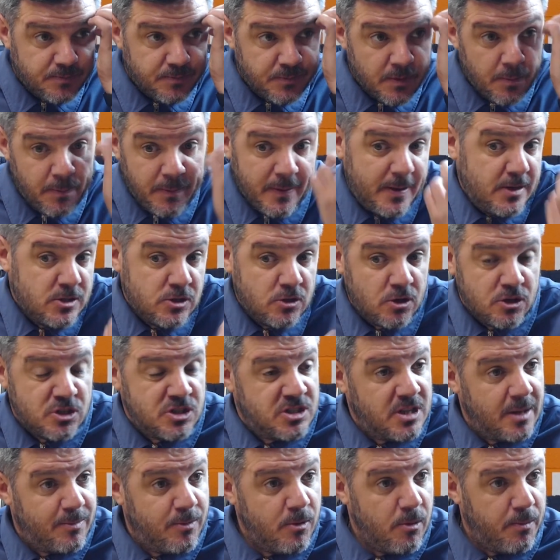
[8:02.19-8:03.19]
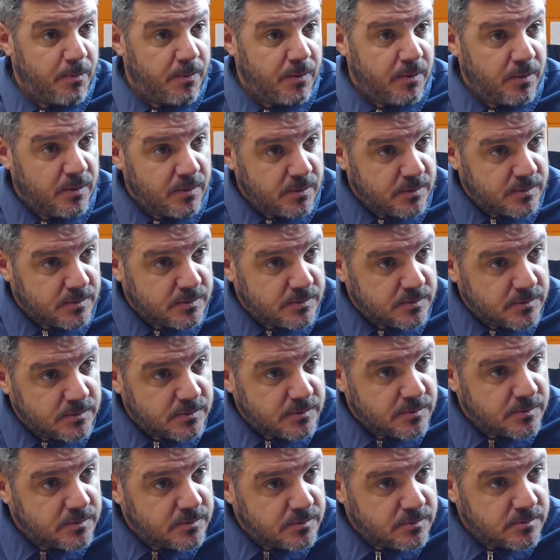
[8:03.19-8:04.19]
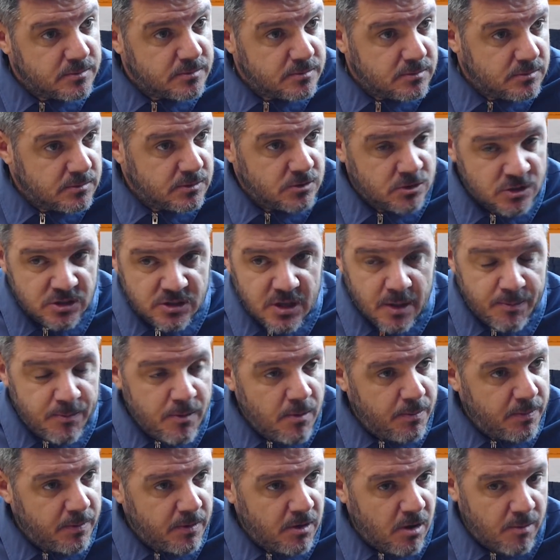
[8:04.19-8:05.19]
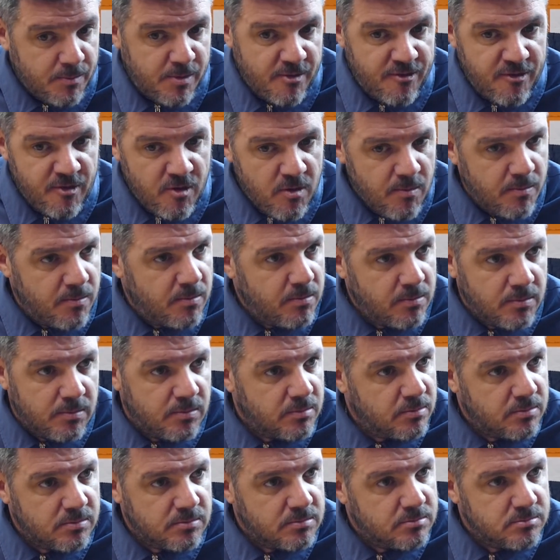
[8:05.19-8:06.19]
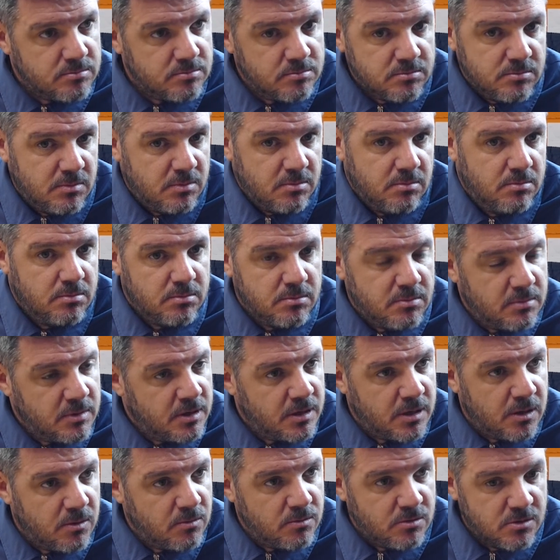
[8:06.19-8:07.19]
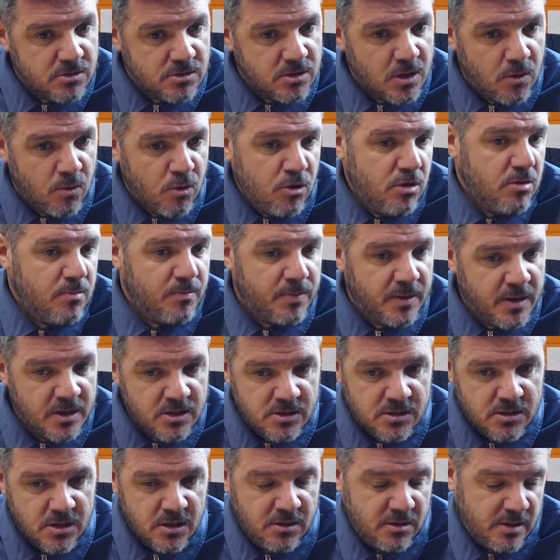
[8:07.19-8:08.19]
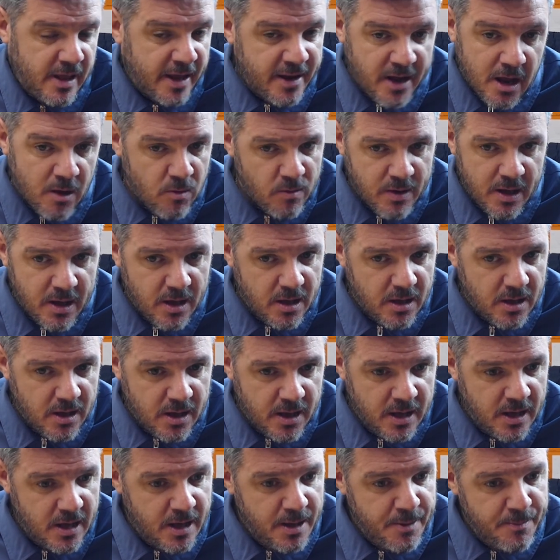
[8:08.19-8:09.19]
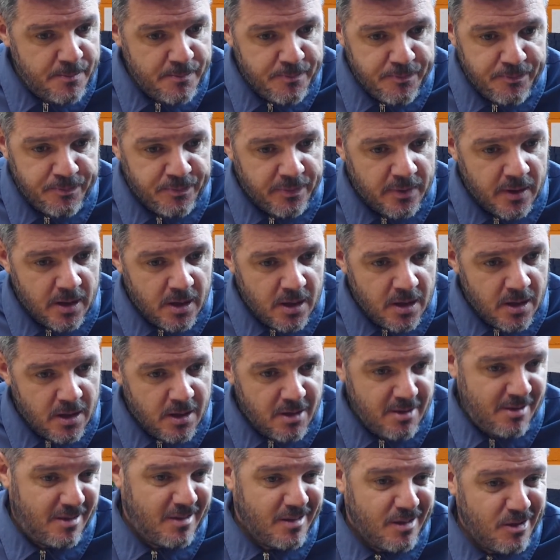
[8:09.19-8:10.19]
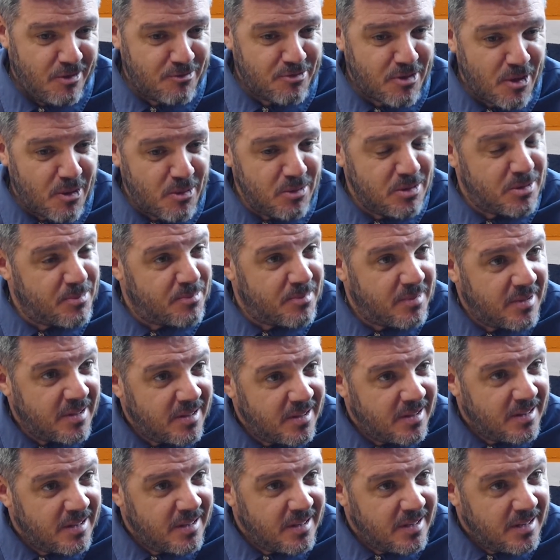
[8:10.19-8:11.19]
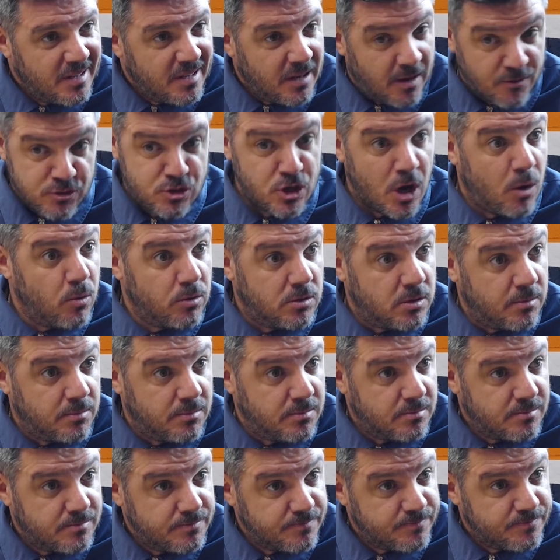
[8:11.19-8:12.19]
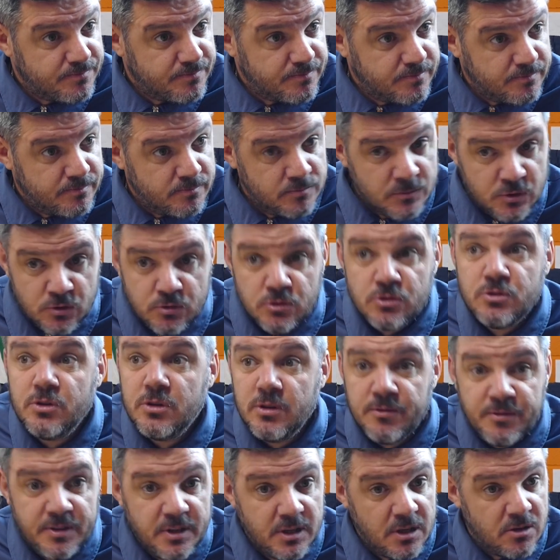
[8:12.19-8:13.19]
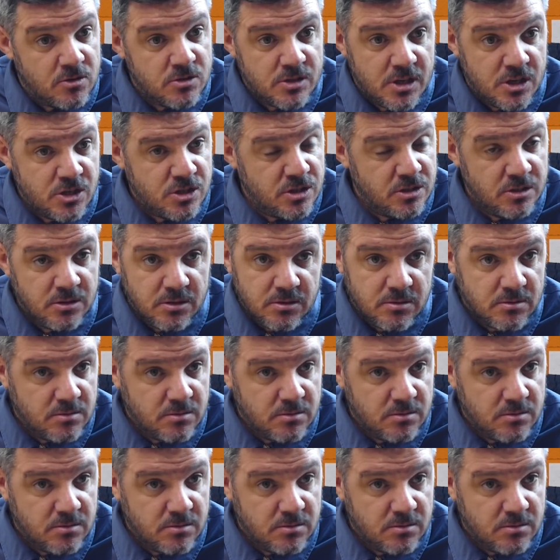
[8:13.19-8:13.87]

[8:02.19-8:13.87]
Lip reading: The players have got to step up and got to perform. You know, there's no hiding place. They know that. I've told them. I've shown them. We've just done a video session.